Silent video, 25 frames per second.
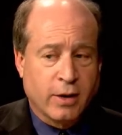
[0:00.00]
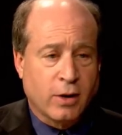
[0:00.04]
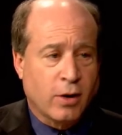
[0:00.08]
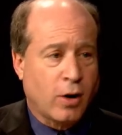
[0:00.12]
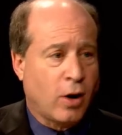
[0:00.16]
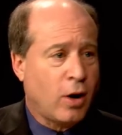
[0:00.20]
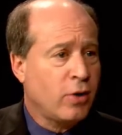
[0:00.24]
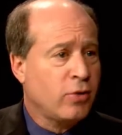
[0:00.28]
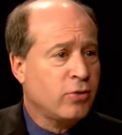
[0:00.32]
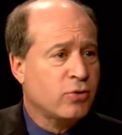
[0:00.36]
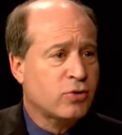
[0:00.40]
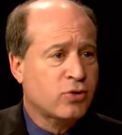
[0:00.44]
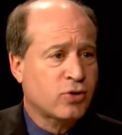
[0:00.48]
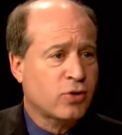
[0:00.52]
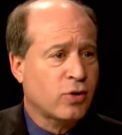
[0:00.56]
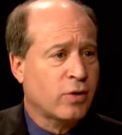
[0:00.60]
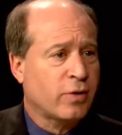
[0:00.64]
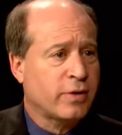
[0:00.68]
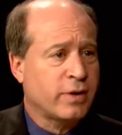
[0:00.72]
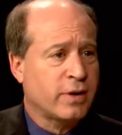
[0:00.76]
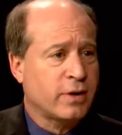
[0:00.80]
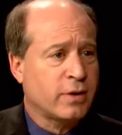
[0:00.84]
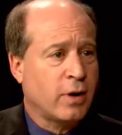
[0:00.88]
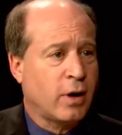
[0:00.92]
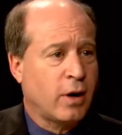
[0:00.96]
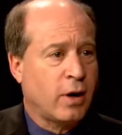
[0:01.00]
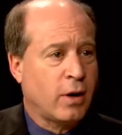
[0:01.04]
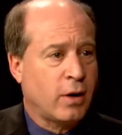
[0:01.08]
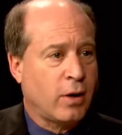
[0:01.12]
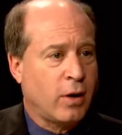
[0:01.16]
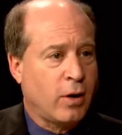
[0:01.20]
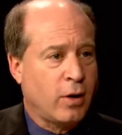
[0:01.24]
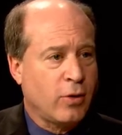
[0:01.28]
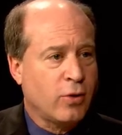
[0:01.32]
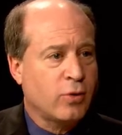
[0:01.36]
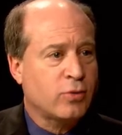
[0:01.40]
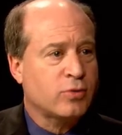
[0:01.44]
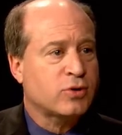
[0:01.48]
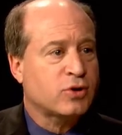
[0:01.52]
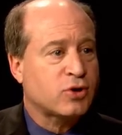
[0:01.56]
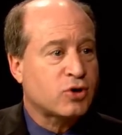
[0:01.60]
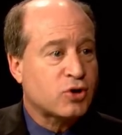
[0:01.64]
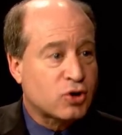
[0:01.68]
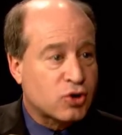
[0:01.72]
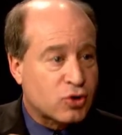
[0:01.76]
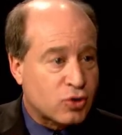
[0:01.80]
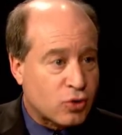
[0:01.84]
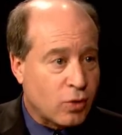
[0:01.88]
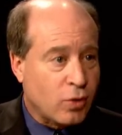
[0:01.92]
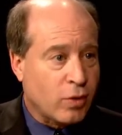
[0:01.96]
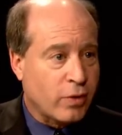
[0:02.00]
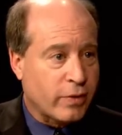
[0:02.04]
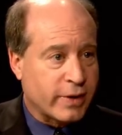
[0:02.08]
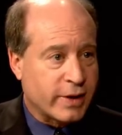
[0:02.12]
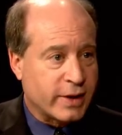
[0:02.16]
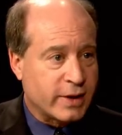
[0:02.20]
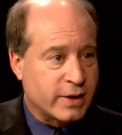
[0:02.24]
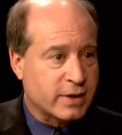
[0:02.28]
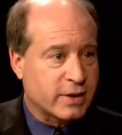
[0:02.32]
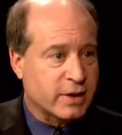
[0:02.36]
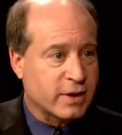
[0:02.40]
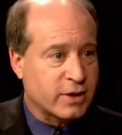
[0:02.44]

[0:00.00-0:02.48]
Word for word: all, those short, uh, all those stories